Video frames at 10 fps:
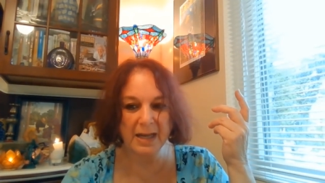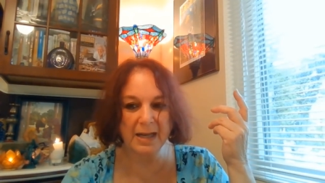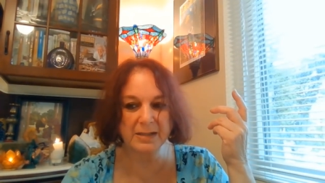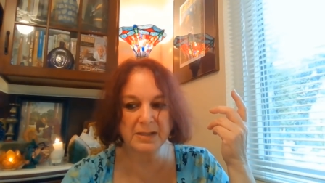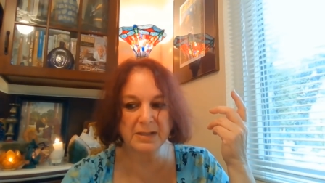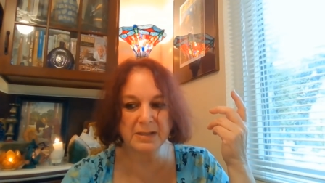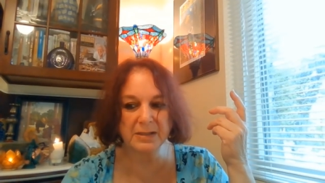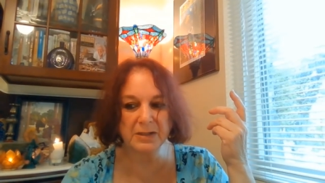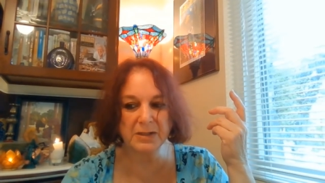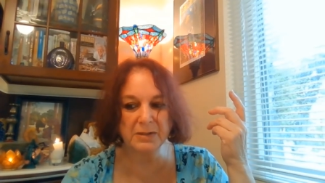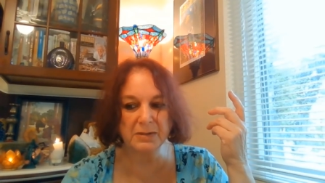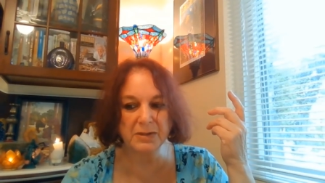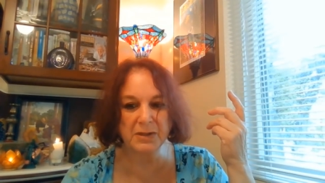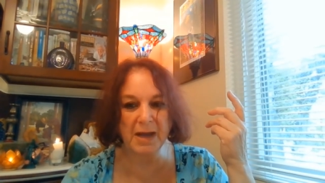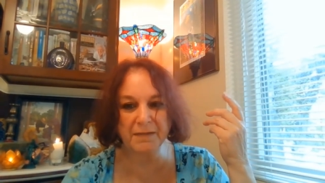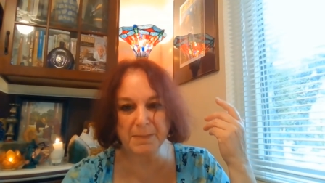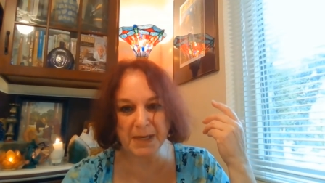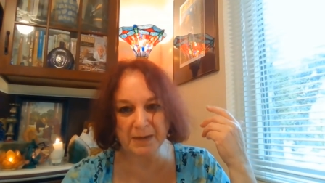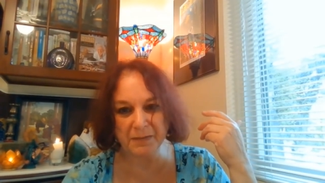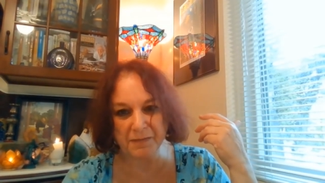uh, to to have to
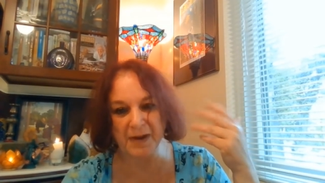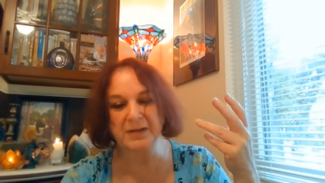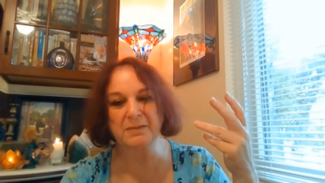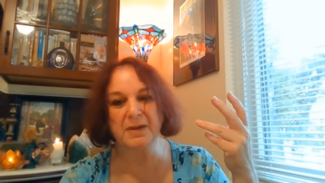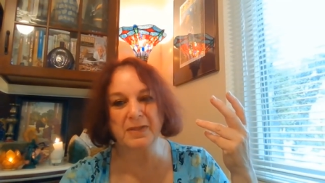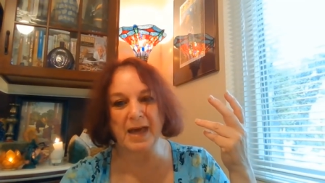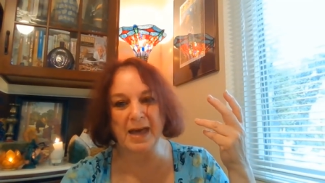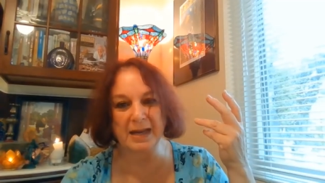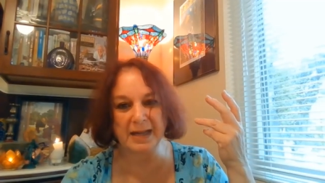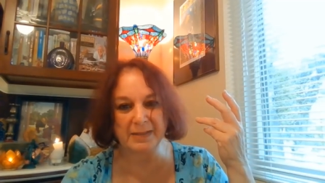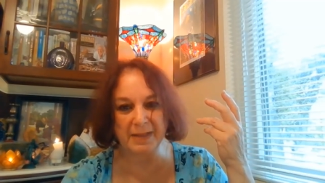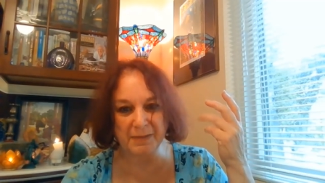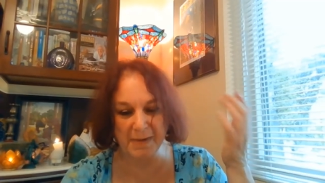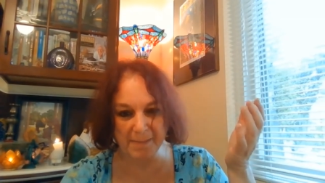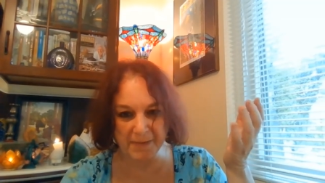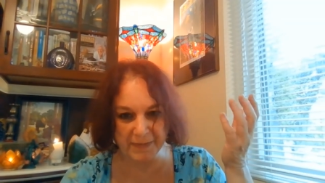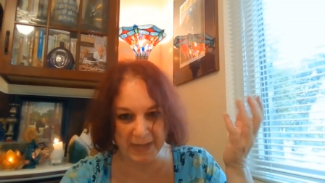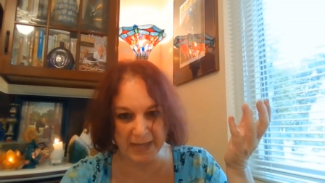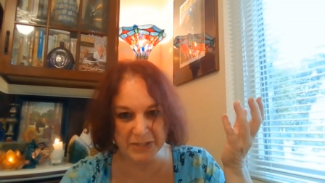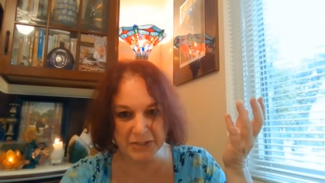be confronted with that, and then the
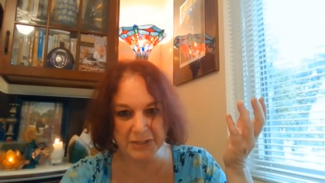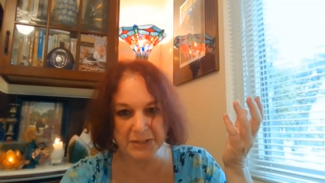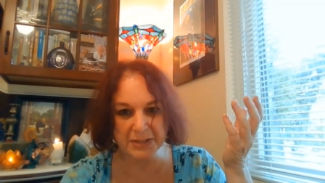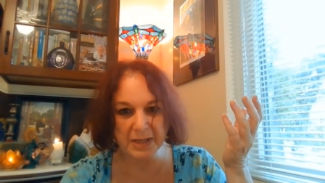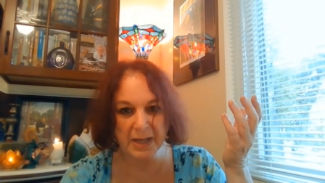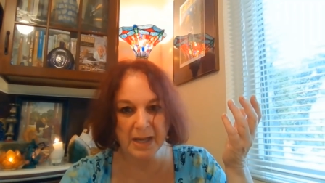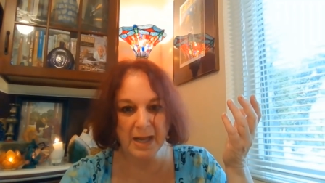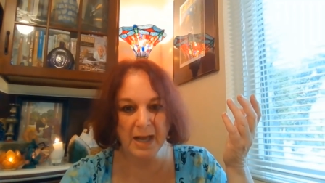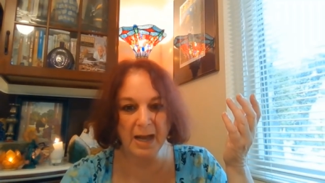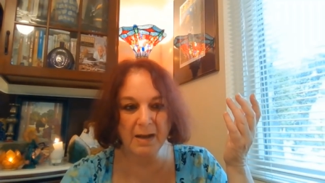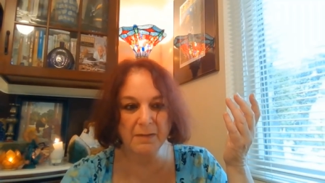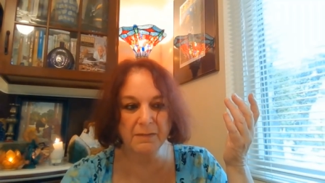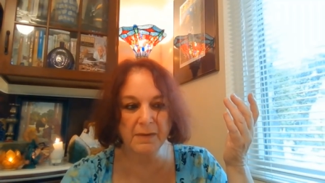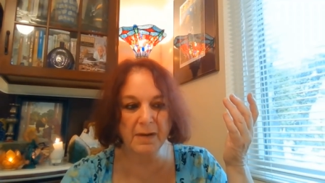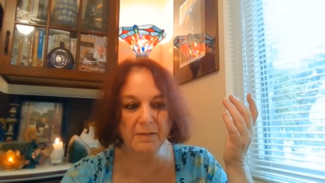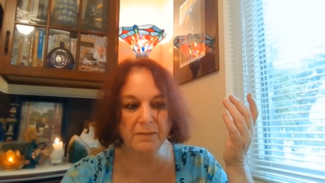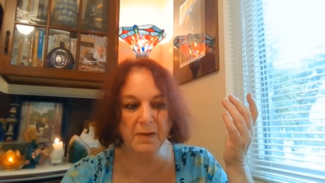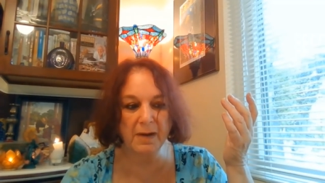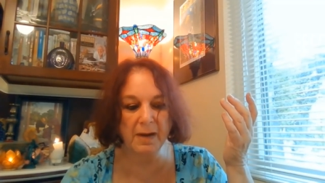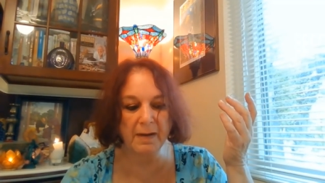ramifications of of
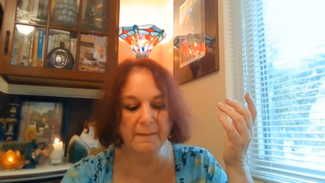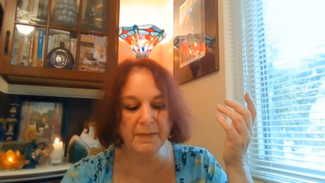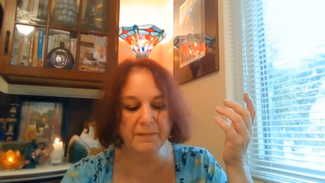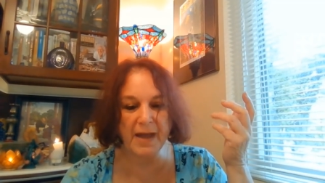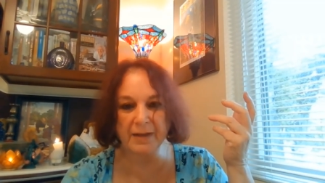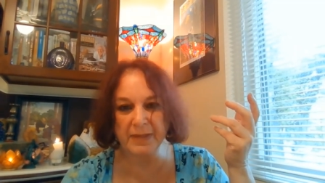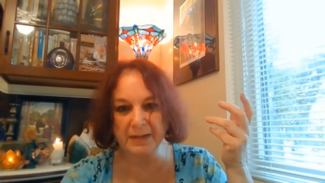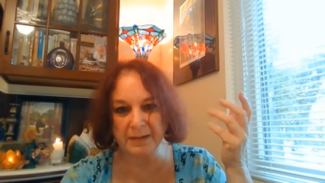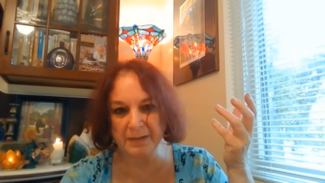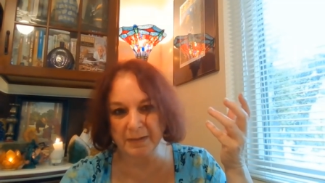uh, the fact that,